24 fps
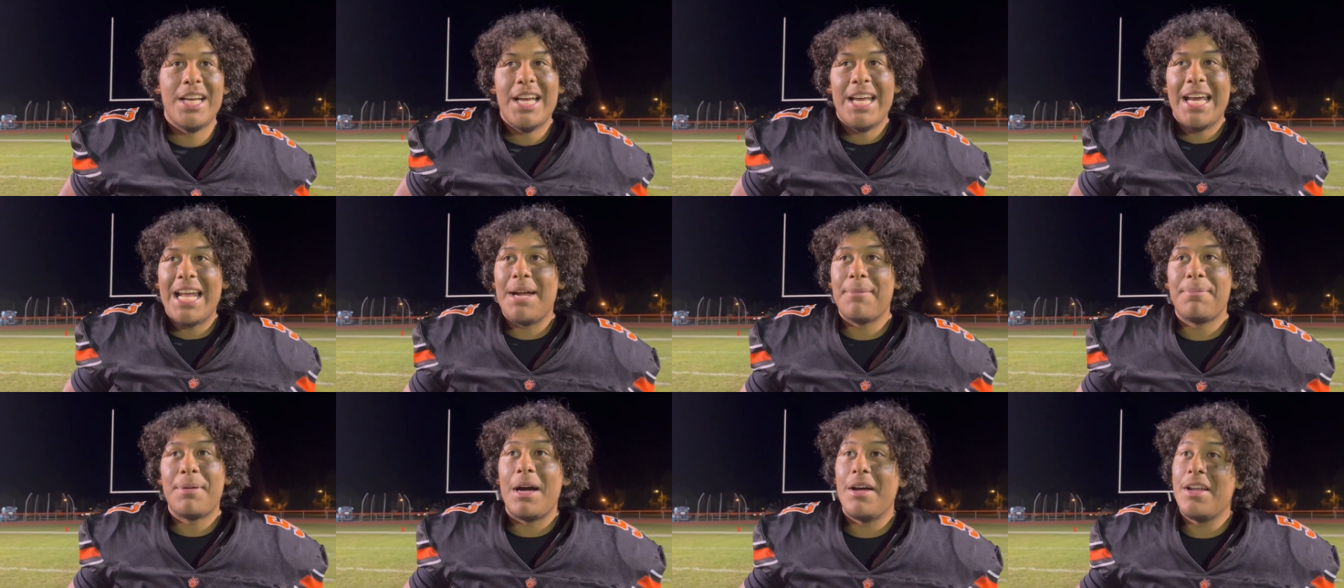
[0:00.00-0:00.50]

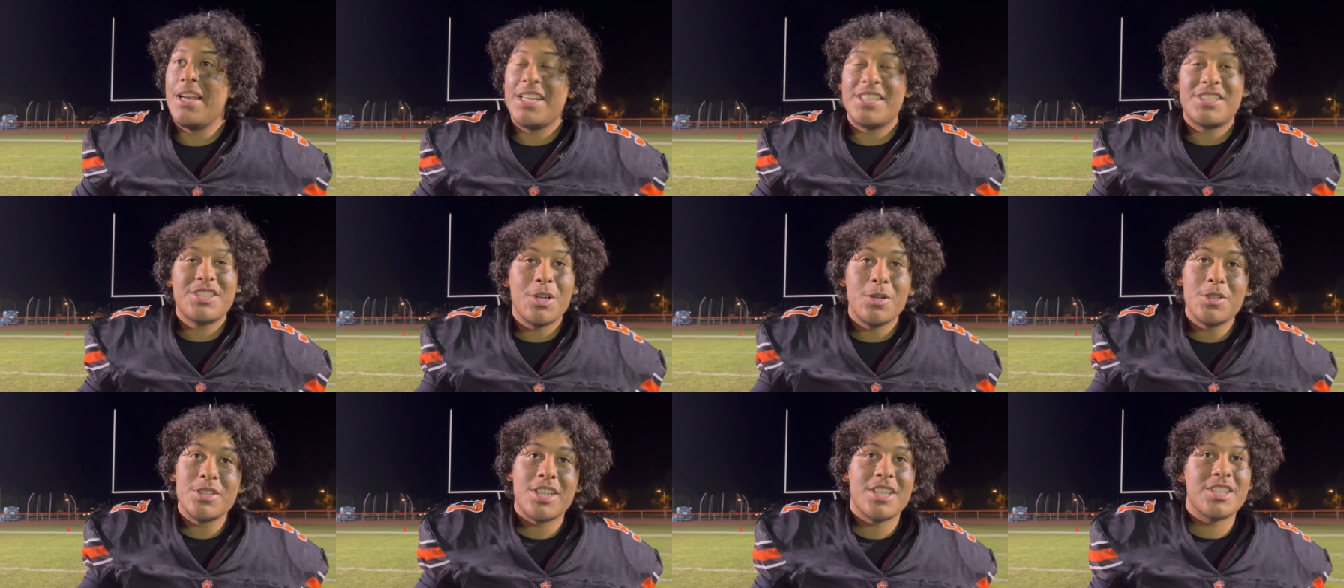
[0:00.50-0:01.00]
And it
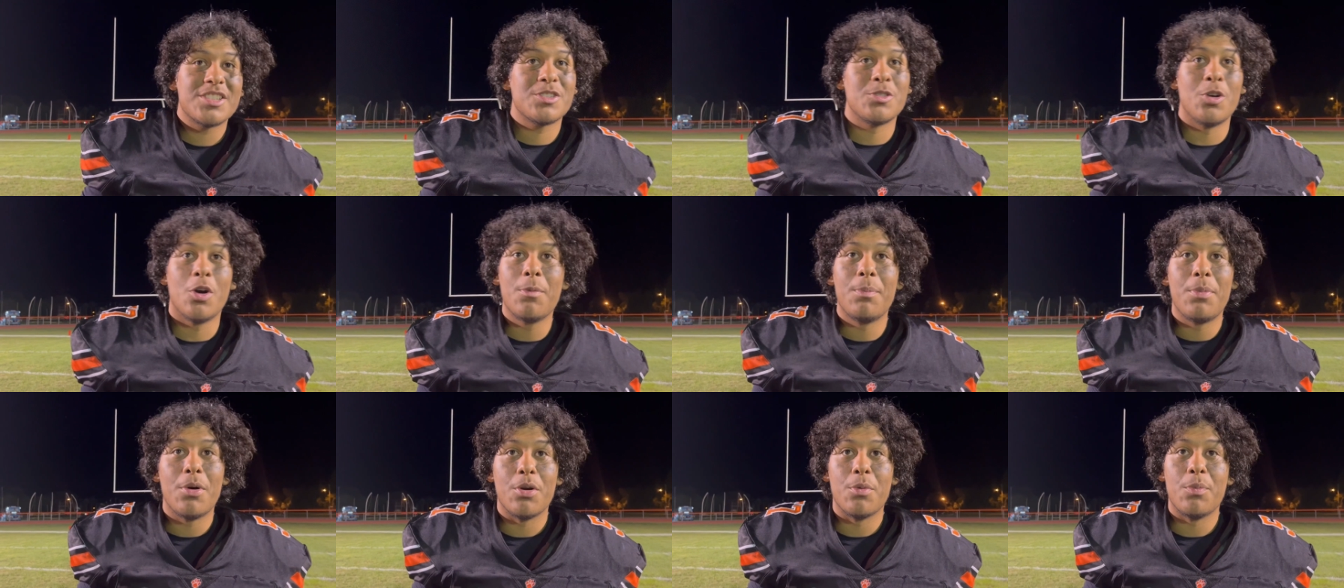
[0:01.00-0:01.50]
shows on the
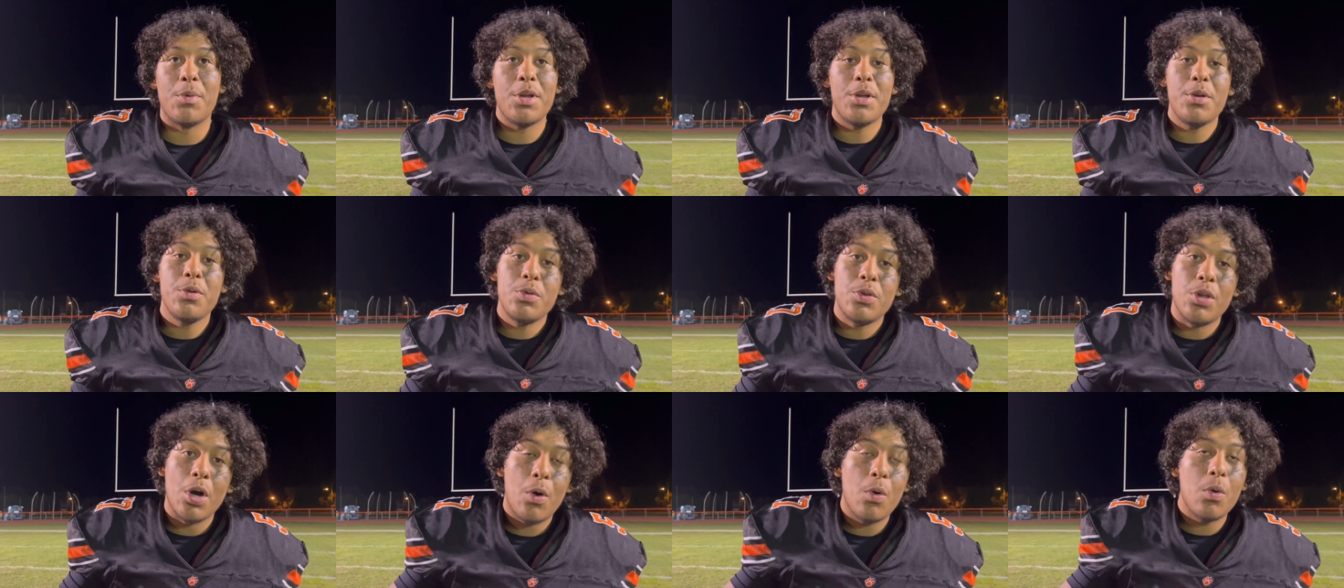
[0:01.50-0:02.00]
scoreboard. We
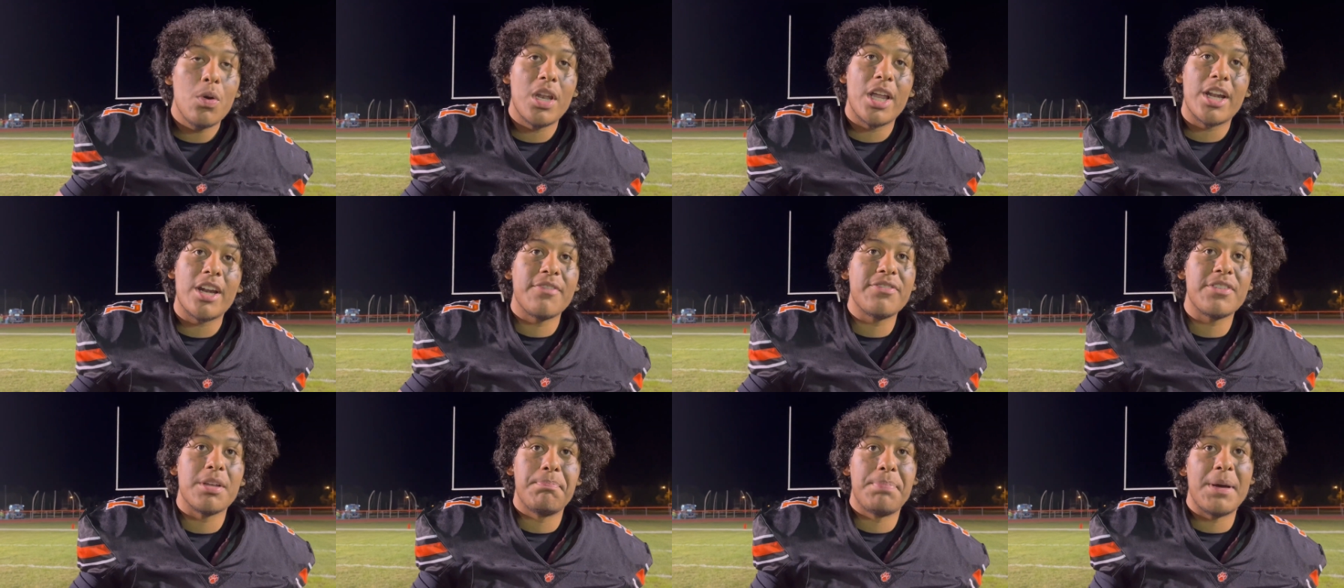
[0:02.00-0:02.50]
don't let
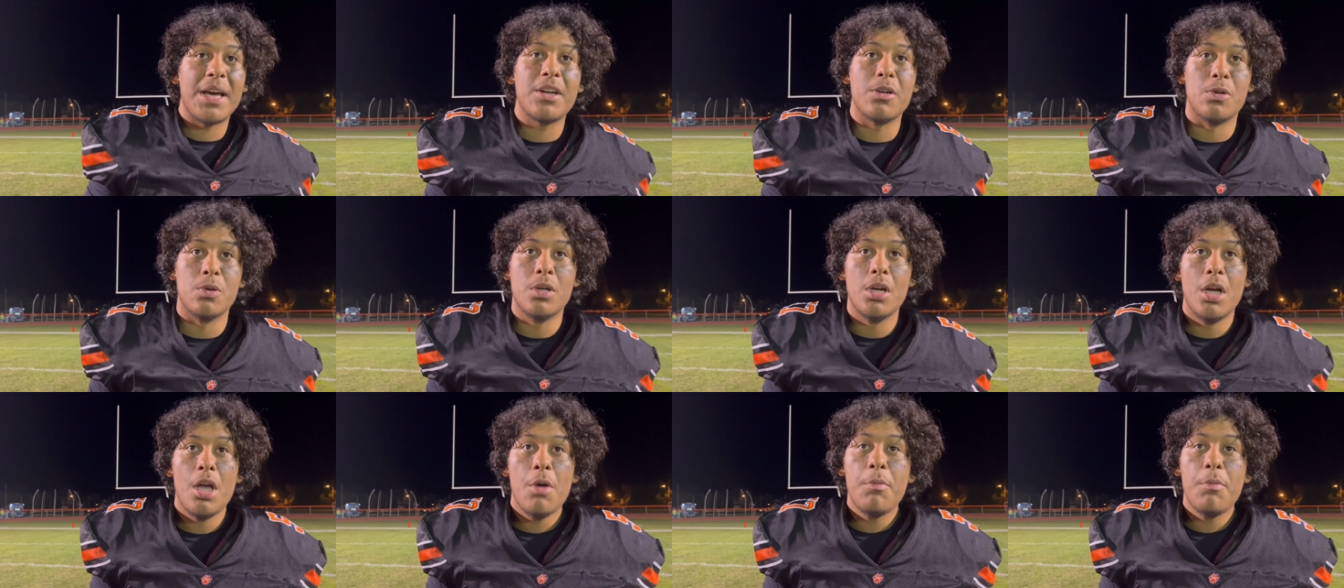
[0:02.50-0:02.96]
off the pedal.